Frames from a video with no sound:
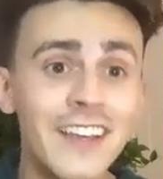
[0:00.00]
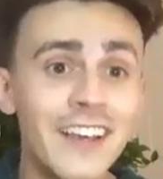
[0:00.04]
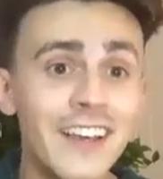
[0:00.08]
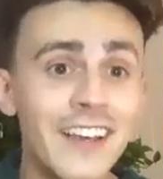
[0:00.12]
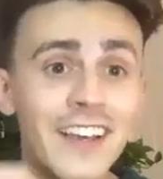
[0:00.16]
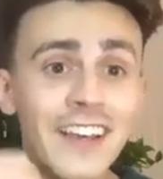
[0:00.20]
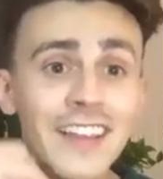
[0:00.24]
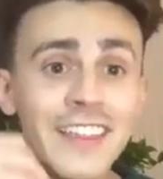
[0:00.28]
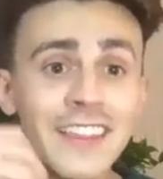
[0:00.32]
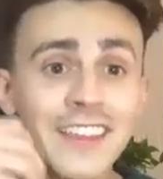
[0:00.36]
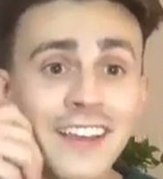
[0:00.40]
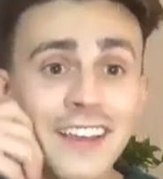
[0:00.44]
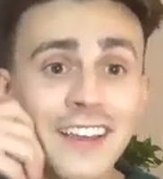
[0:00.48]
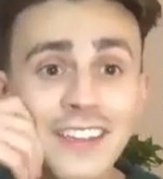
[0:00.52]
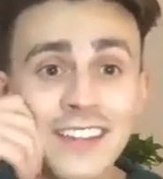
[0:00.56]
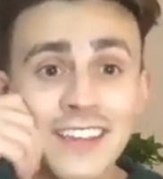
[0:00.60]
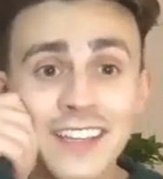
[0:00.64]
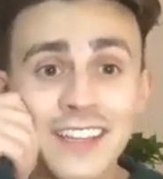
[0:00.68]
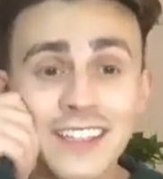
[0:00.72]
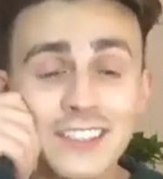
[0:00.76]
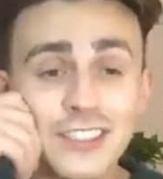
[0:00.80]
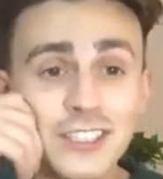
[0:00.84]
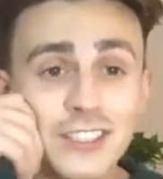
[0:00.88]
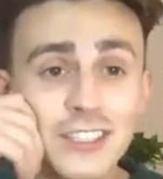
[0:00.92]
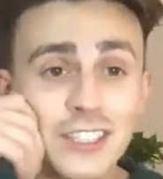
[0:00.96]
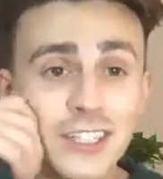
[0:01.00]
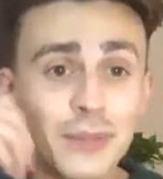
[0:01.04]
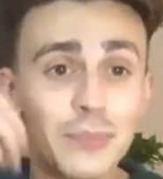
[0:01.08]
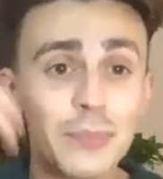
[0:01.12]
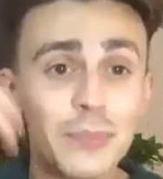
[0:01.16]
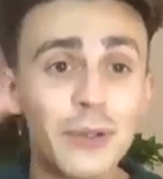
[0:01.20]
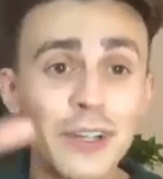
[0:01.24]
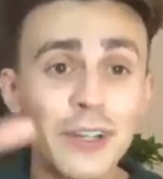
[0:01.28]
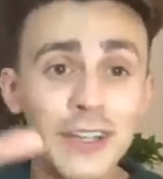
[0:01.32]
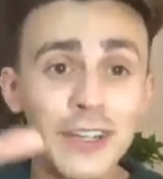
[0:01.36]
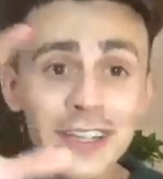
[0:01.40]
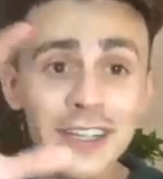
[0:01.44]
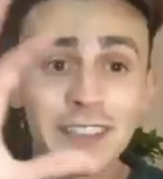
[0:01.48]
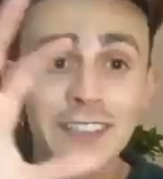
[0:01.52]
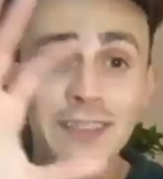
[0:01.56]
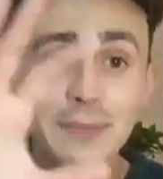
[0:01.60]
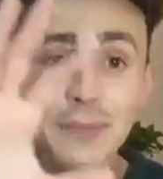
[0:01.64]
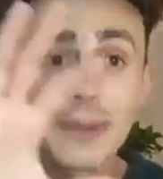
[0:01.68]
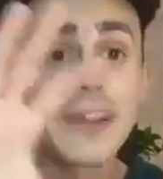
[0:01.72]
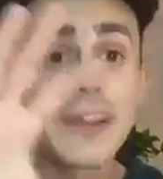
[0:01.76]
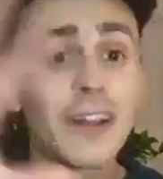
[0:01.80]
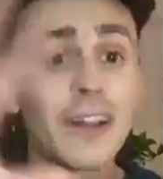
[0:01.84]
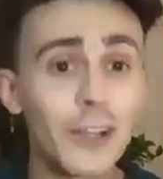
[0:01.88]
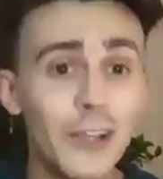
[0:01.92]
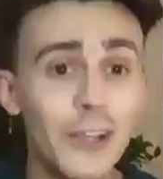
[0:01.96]
I think it's such like it's
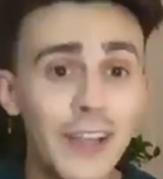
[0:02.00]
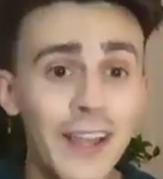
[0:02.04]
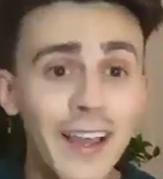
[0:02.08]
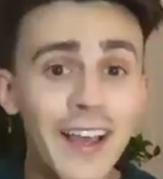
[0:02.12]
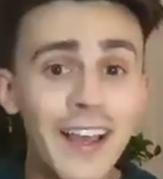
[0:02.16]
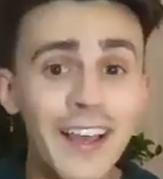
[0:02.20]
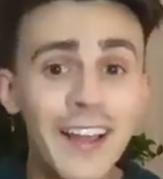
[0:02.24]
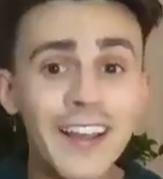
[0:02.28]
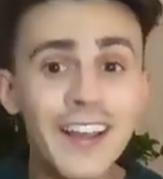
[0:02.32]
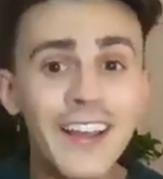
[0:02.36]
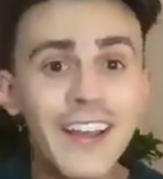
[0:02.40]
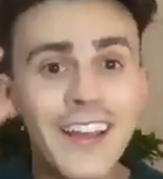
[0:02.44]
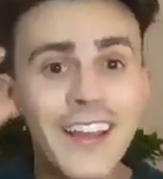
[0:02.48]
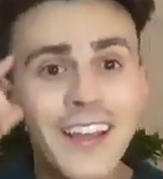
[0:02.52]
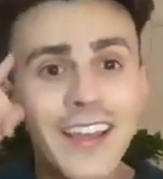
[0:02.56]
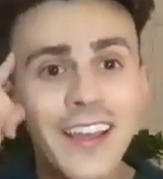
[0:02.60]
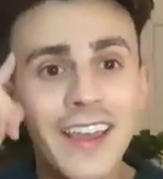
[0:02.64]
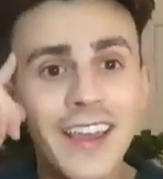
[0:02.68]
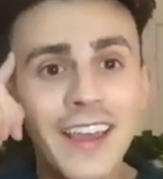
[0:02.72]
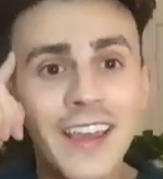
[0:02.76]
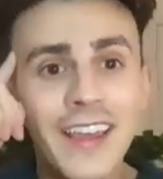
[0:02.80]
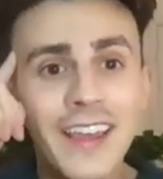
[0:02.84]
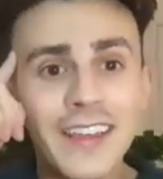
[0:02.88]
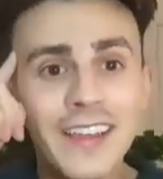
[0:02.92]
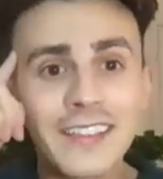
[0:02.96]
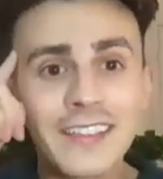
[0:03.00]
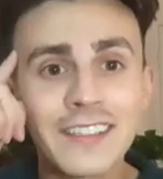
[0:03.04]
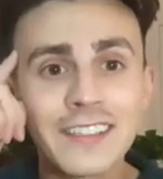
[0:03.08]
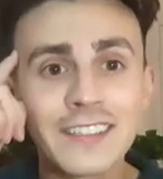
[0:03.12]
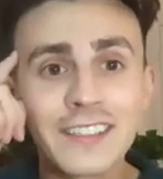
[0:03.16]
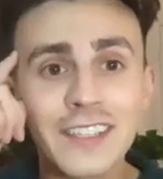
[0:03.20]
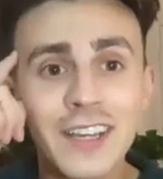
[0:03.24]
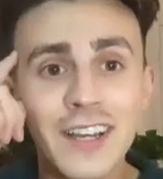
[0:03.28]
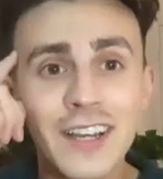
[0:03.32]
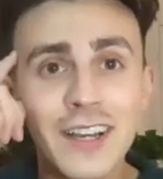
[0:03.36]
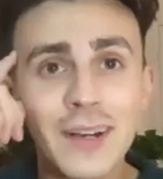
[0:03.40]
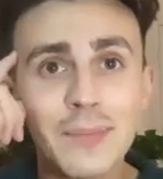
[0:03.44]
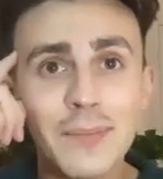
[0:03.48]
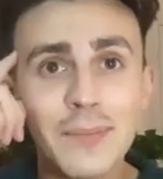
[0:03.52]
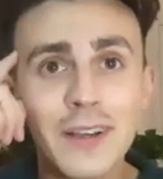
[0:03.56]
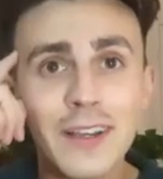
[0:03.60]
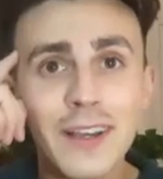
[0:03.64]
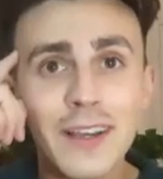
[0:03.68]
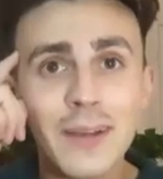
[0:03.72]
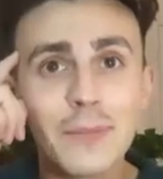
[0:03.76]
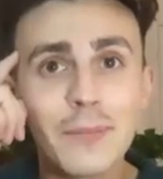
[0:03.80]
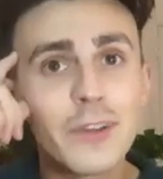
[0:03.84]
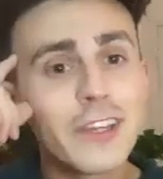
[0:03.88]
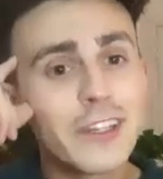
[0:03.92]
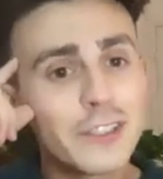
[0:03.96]
pretty to look at, and I'm
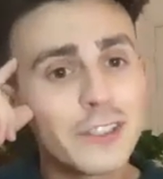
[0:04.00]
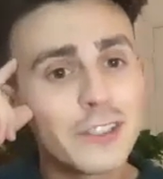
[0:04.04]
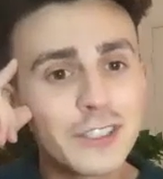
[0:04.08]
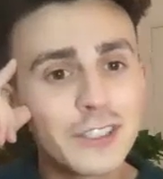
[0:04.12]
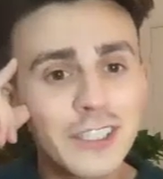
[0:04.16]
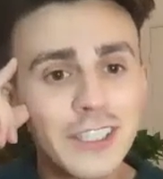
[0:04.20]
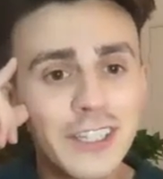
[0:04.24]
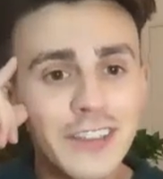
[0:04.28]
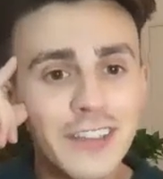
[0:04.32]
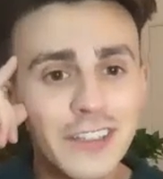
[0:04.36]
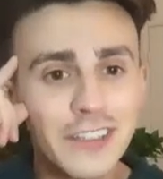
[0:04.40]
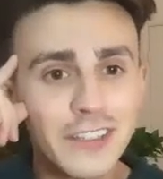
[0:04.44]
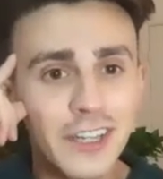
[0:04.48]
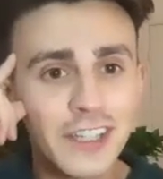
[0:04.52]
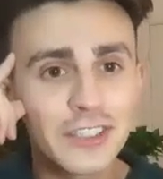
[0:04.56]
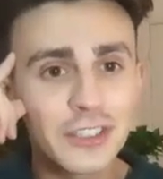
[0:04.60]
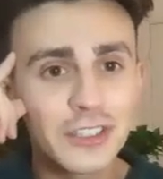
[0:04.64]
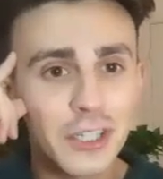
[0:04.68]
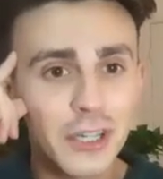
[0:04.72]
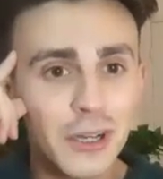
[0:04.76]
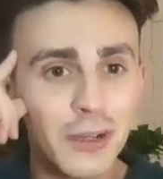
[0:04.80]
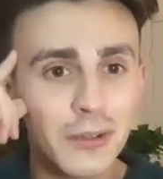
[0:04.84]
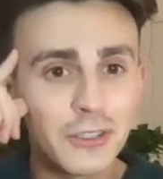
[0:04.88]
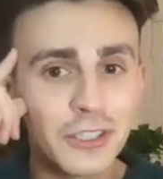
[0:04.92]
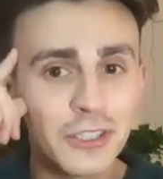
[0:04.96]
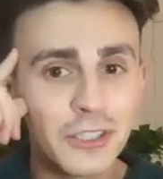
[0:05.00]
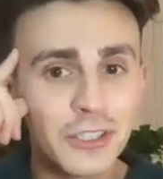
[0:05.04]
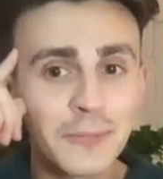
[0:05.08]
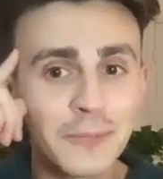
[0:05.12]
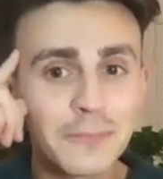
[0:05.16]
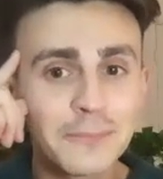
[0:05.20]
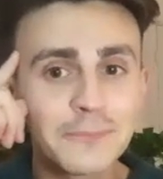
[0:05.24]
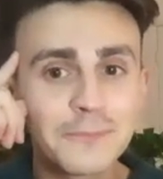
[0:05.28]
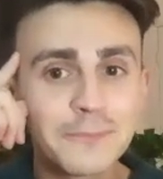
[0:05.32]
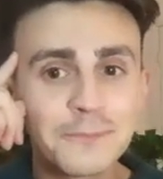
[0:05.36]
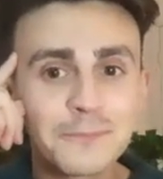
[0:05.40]
really interested in the Dutch culture.